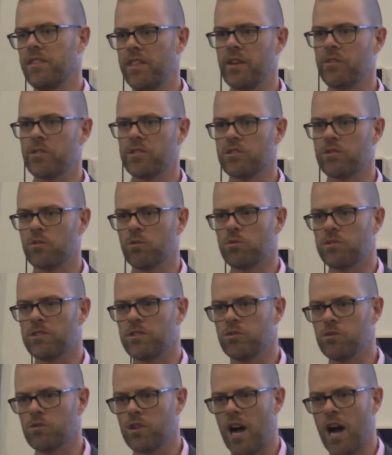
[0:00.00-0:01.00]
There is still
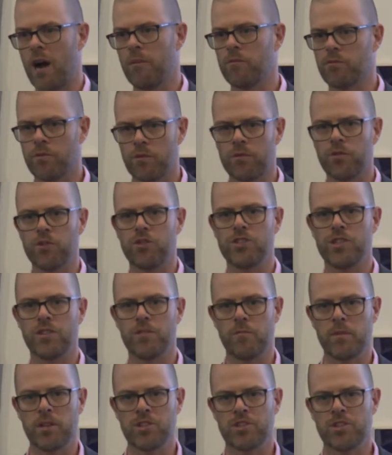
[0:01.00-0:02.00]
residual carbon from fugitive
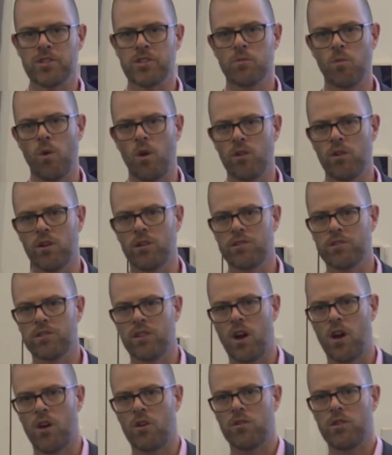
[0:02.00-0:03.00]
emissions and whatnot.
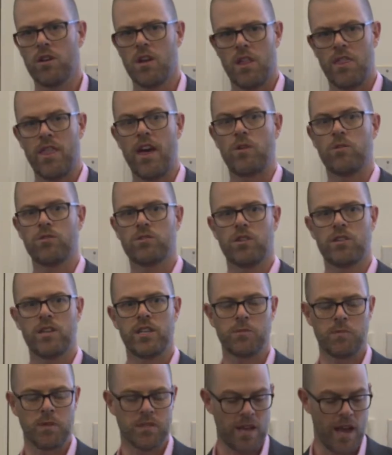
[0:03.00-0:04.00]
So that also
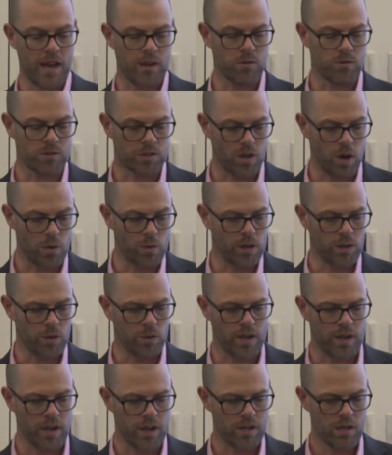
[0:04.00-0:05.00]
needs to be tackled. So we're
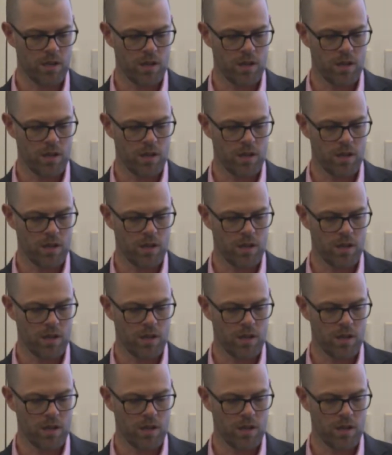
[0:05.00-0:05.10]
looking at